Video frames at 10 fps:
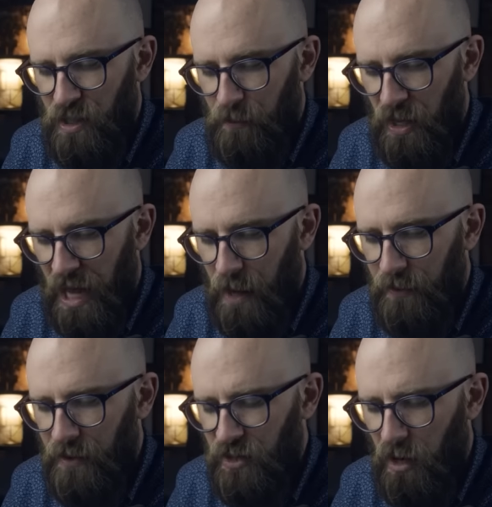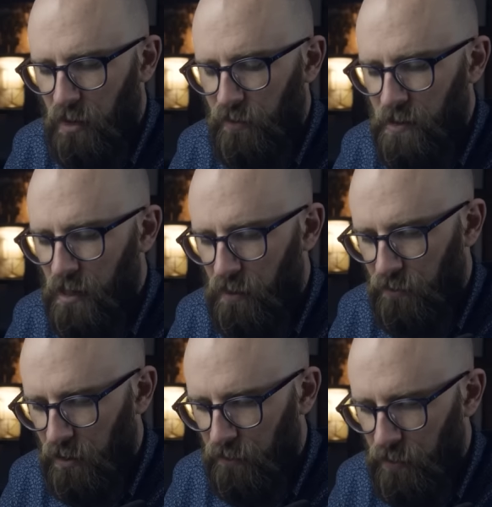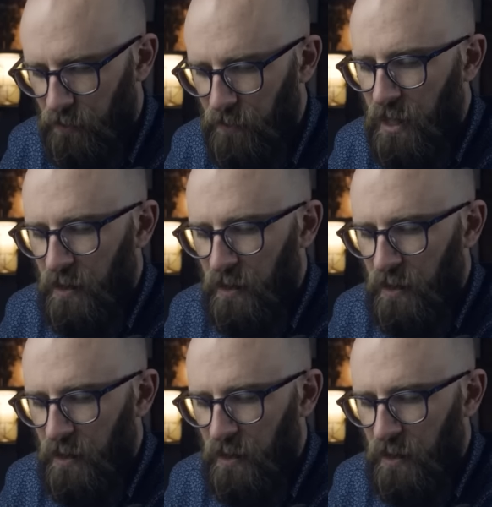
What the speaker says: to blame and the sheriff was covering for them.